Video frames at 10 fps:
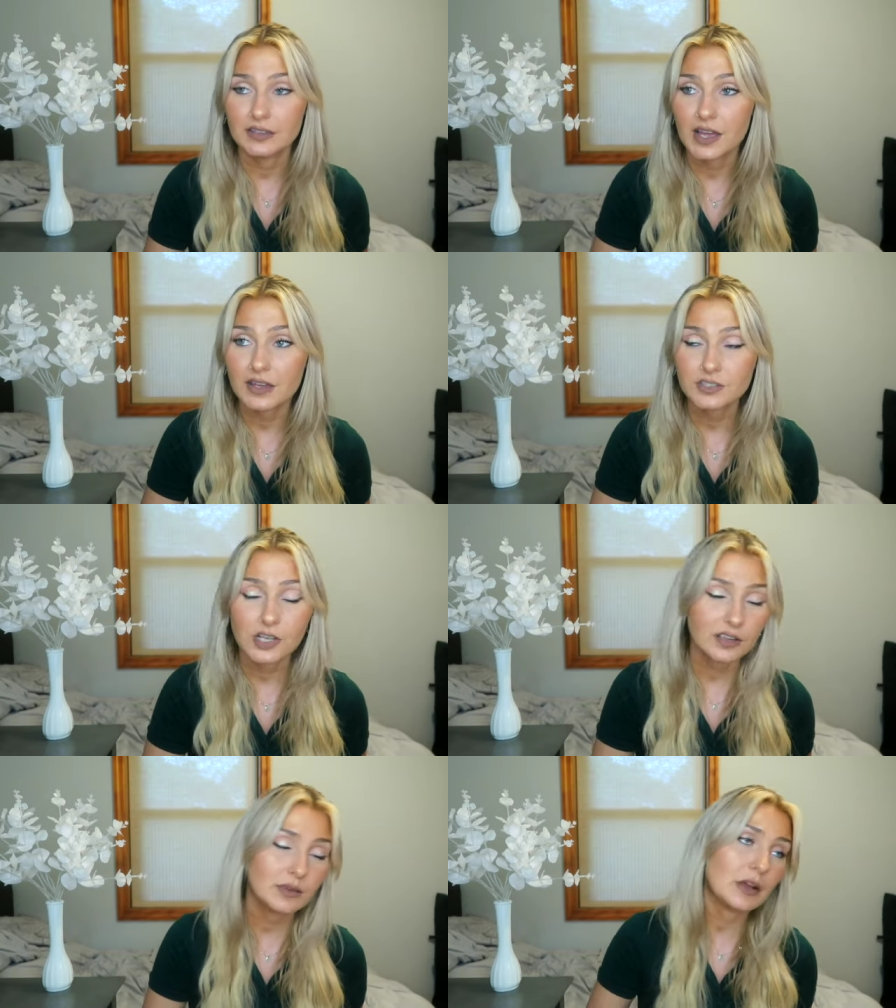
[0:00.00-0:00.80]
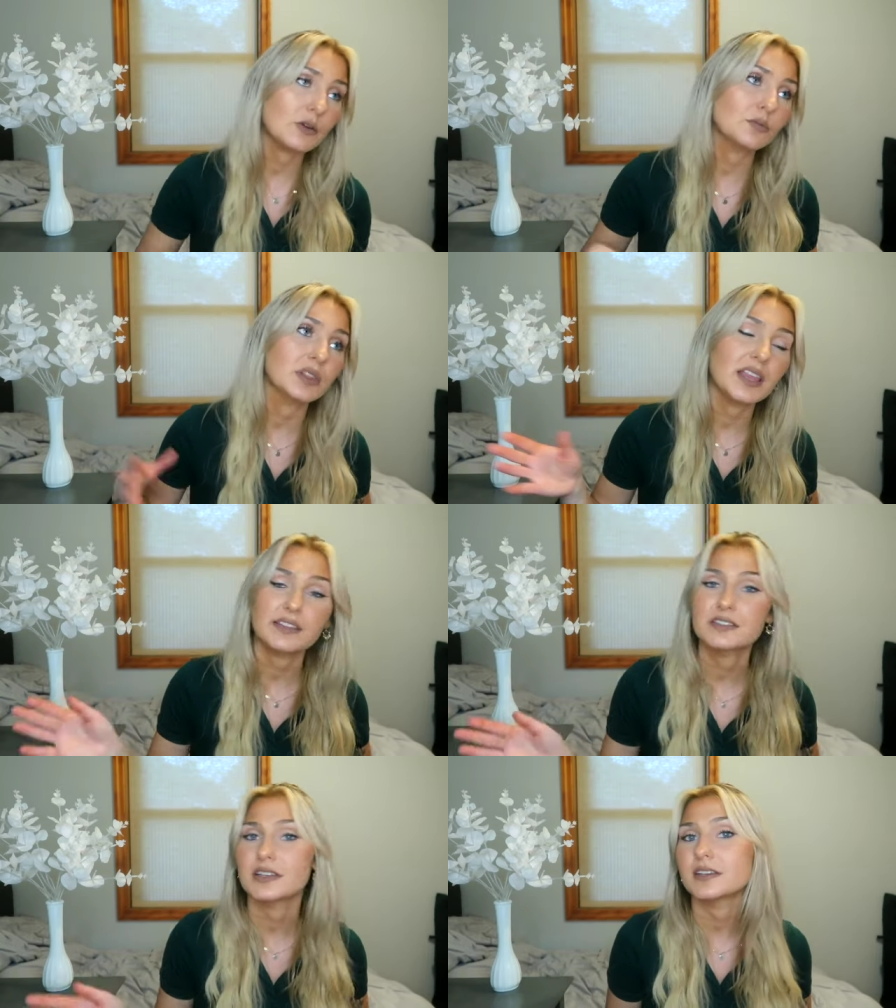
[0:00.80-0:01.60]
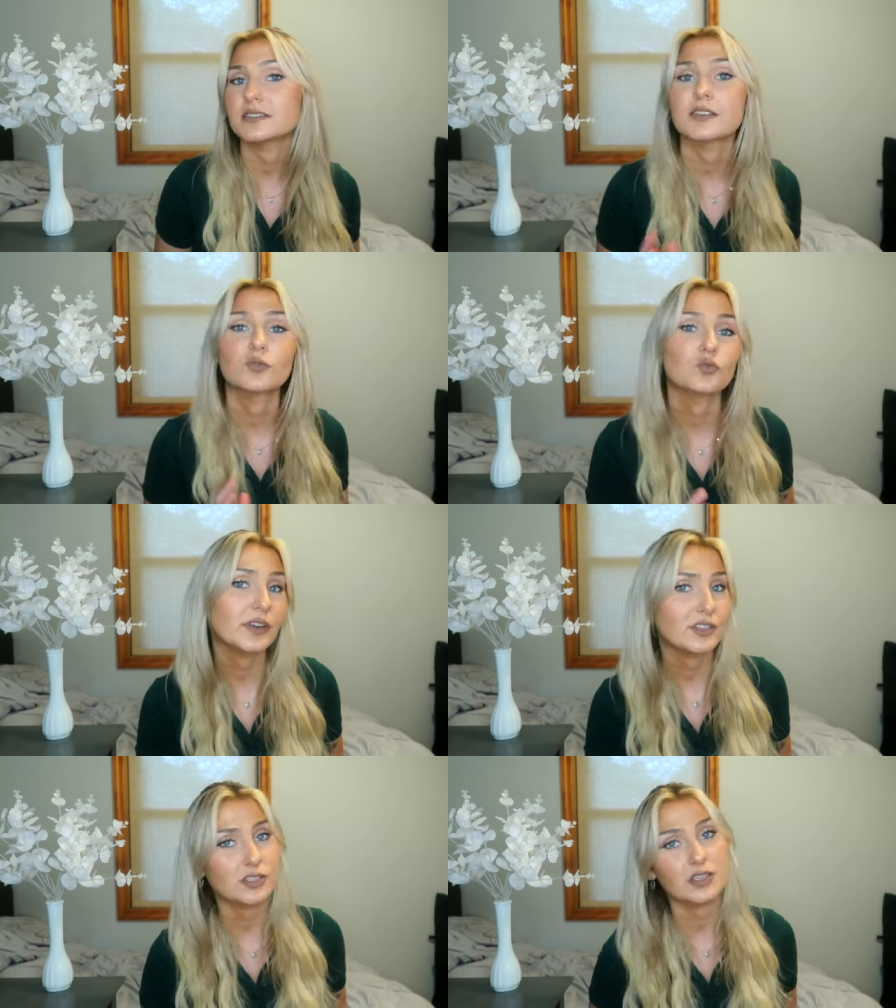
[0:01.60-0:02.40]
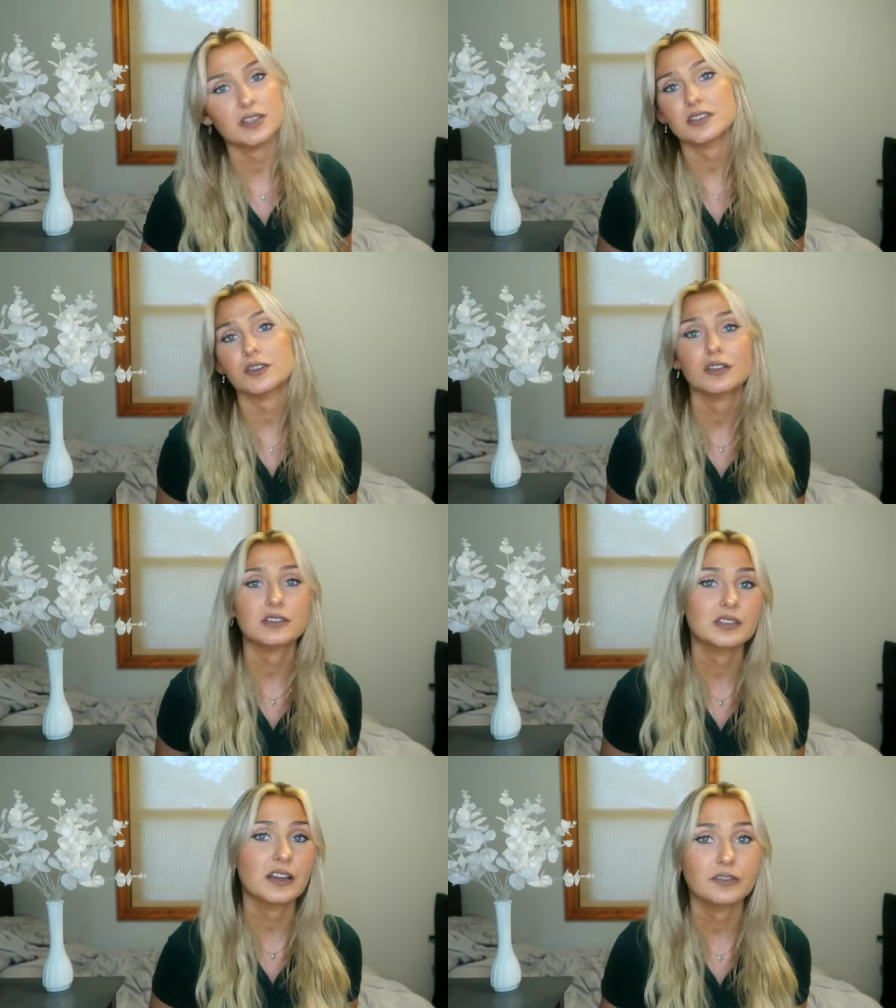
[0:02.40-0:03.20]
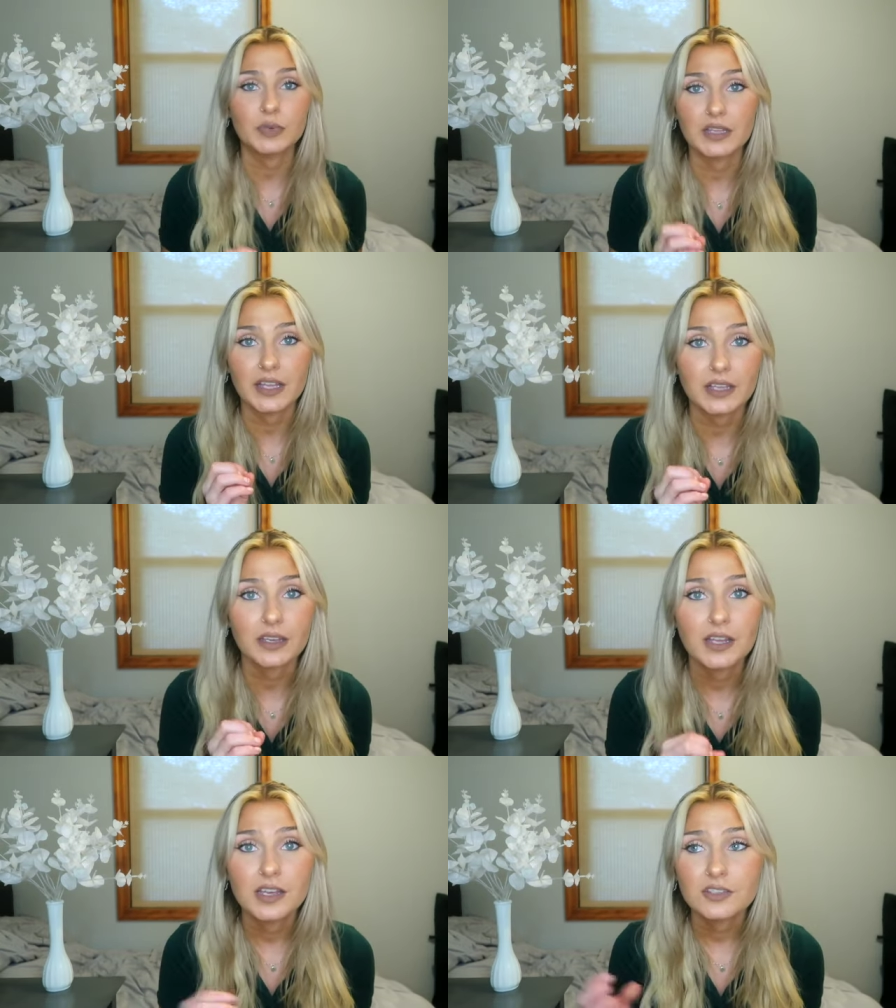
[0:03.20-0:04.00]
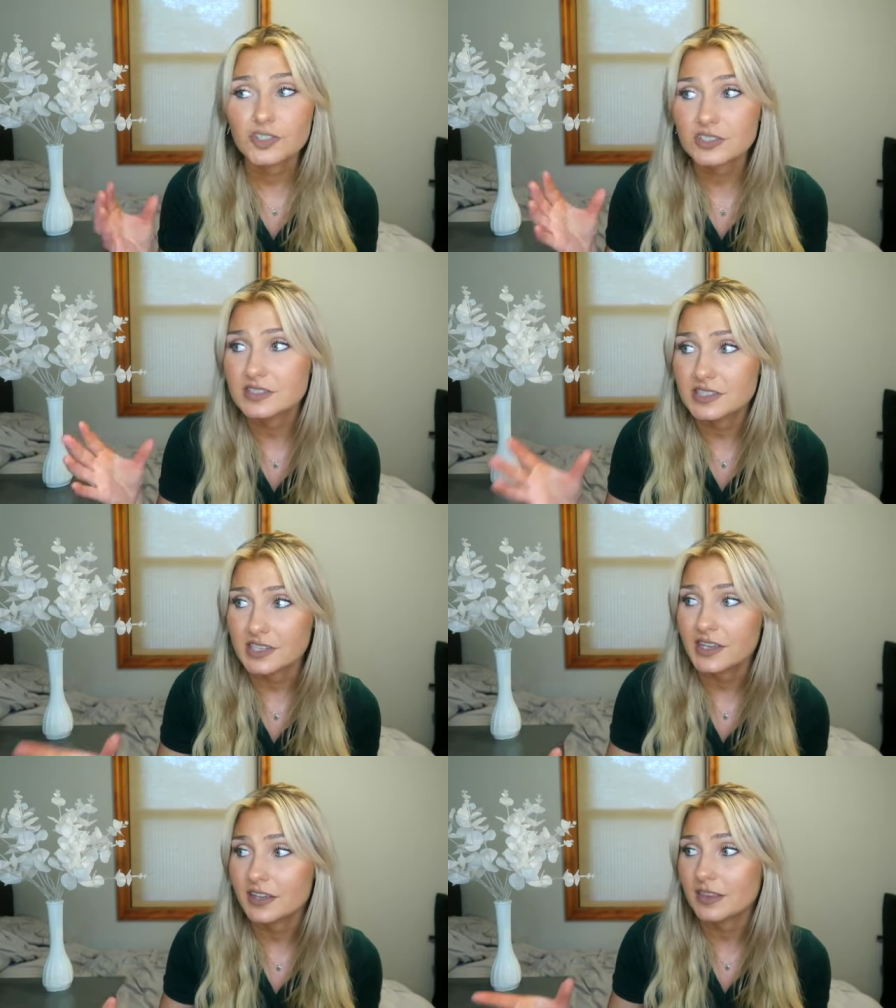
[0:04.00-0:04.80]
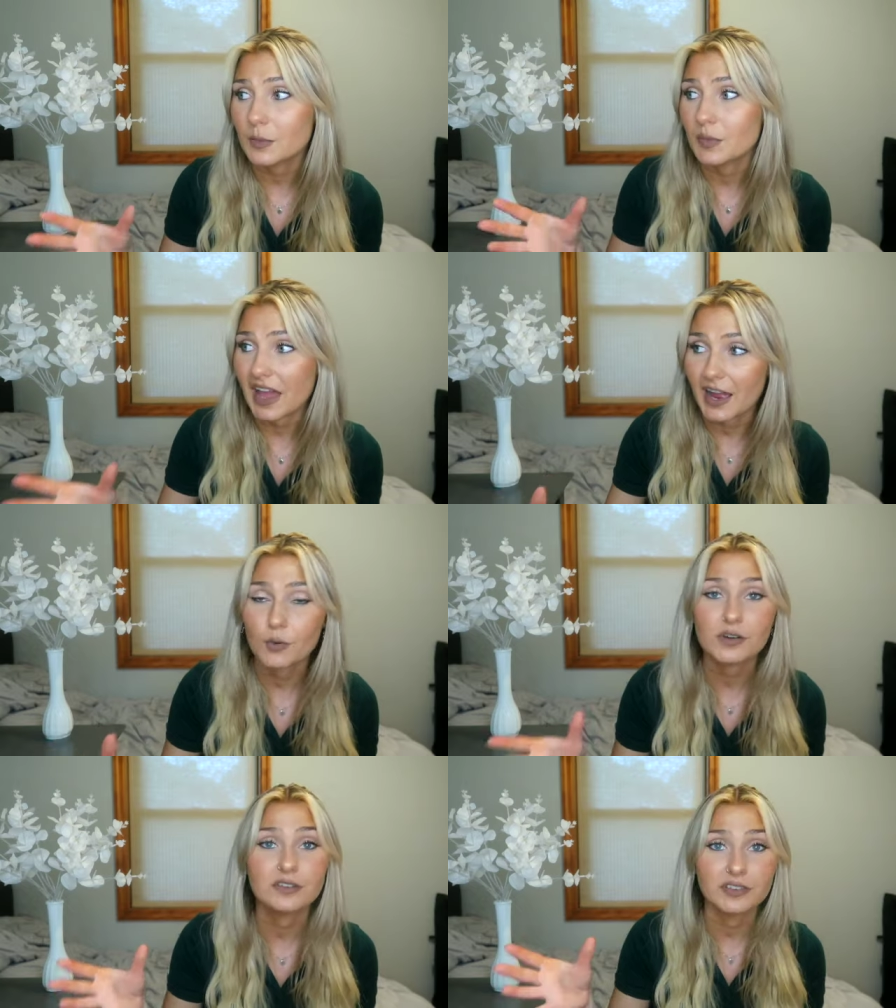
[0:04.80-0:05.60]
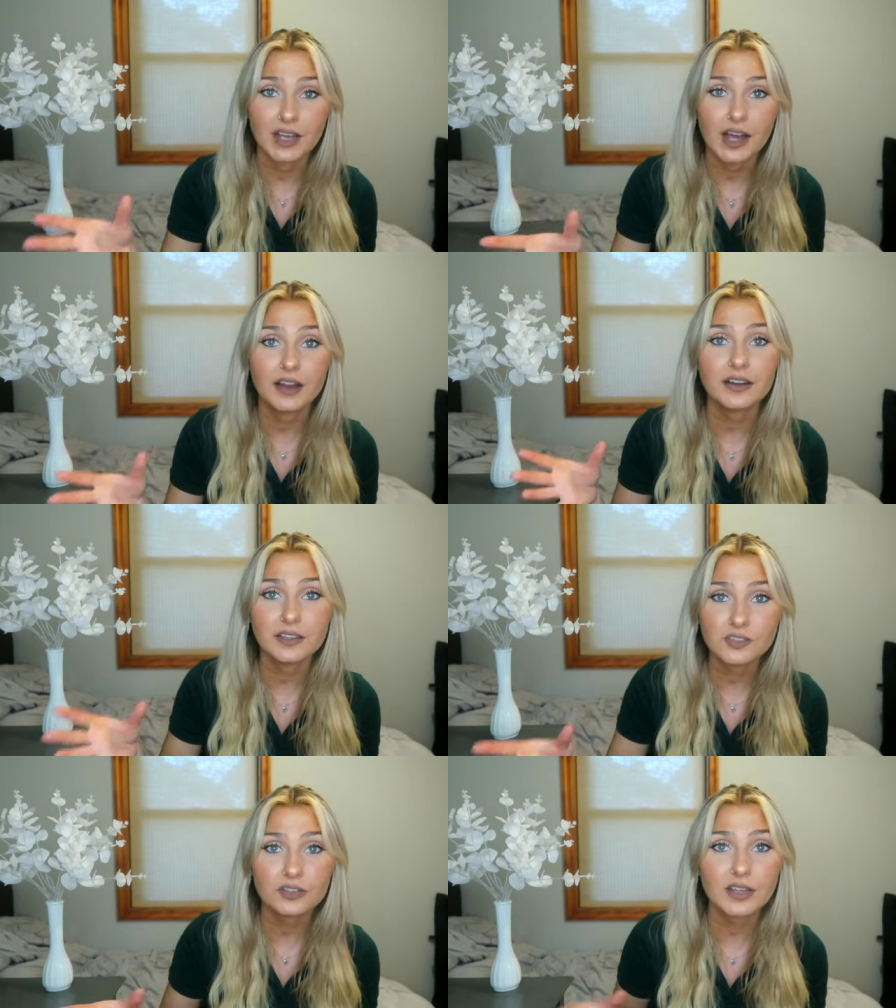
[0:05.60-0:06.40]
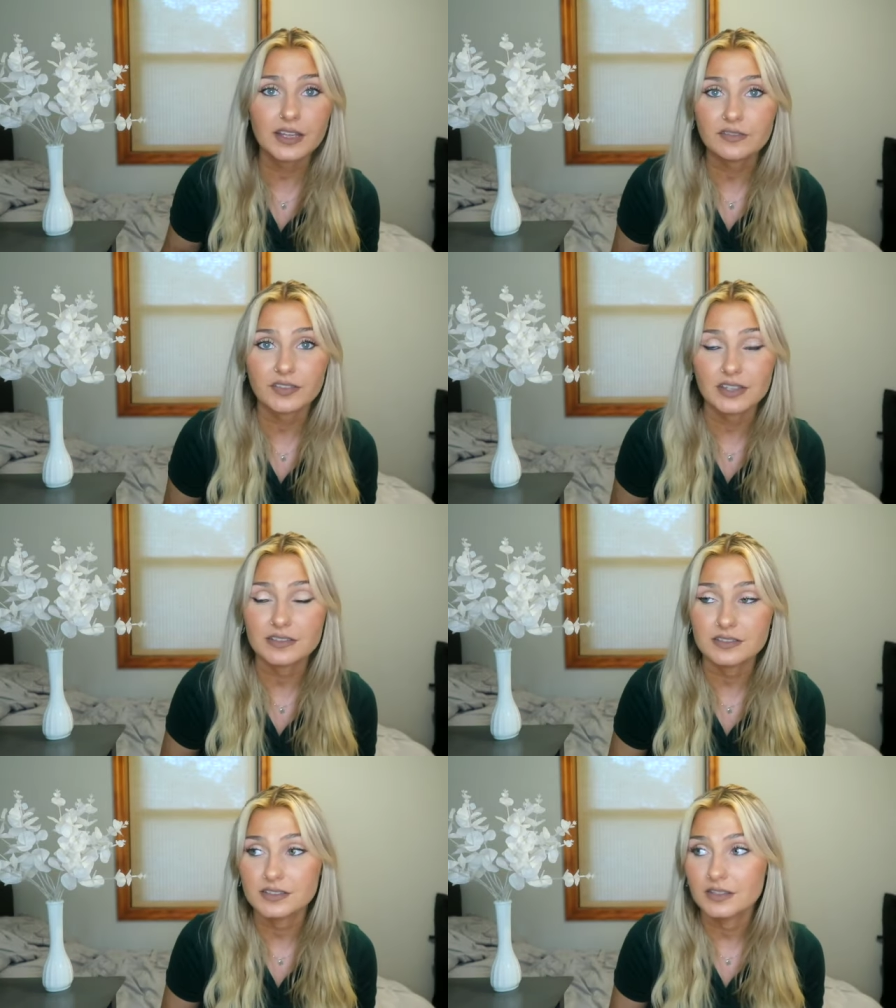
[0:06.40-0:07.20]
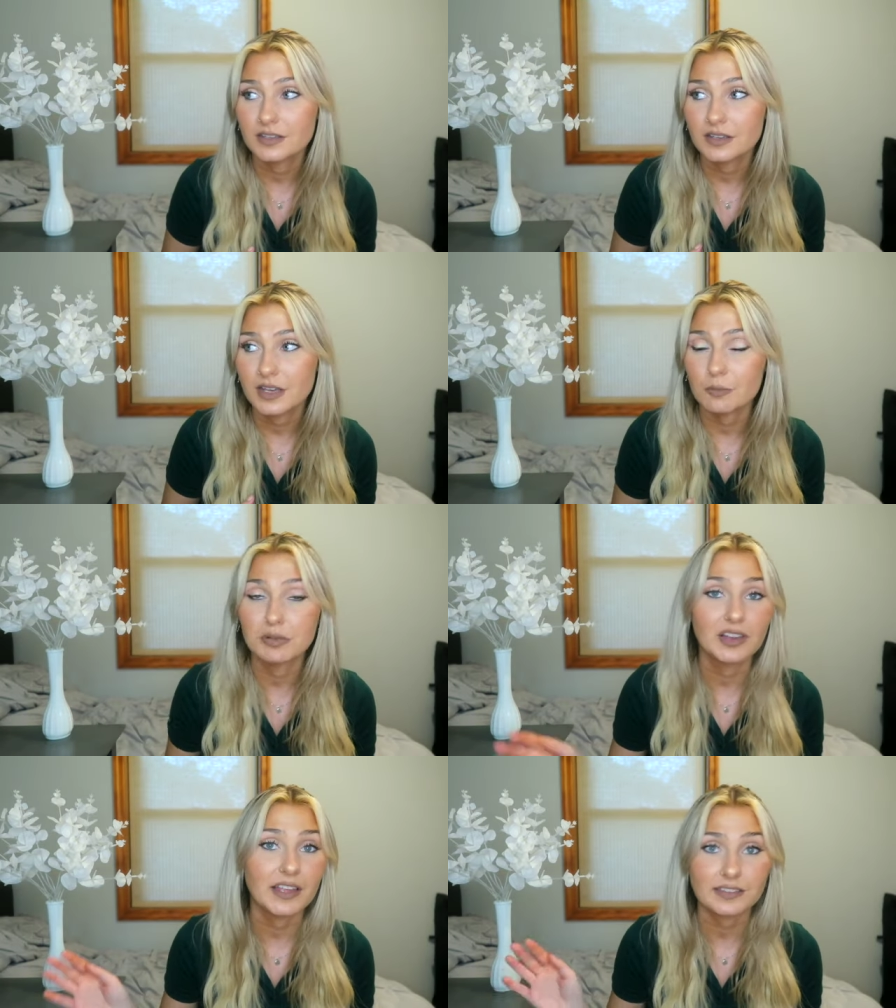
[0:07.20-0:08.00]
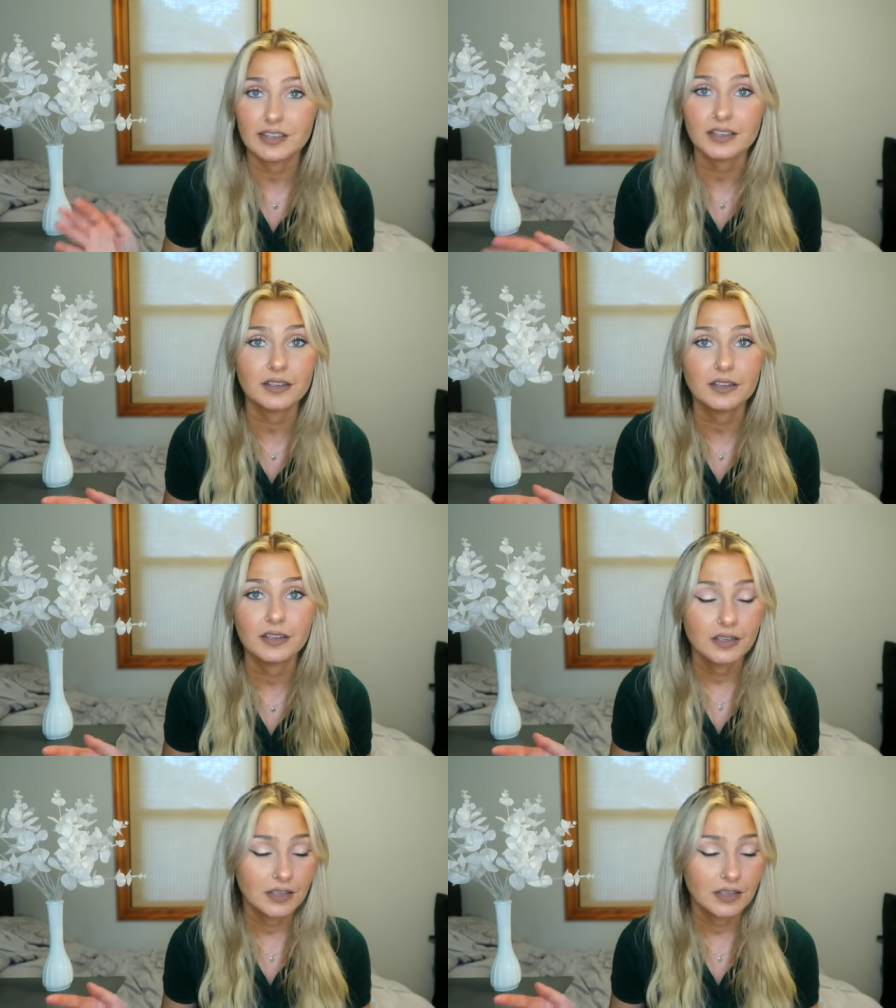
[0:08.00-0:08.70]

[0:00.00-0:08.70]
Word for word: Not talking about blessings and riches and all this stuff, but like just seeing the power of God in your life is a blessing.